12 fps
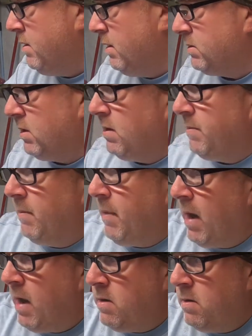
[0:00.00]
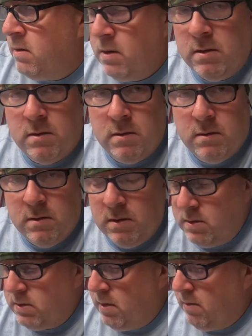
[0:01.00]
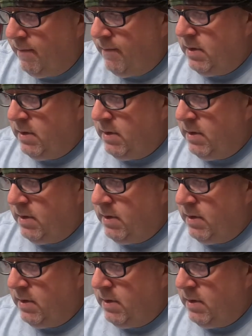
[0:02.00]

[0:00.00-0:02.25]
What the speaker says: is going to be my head unit itself.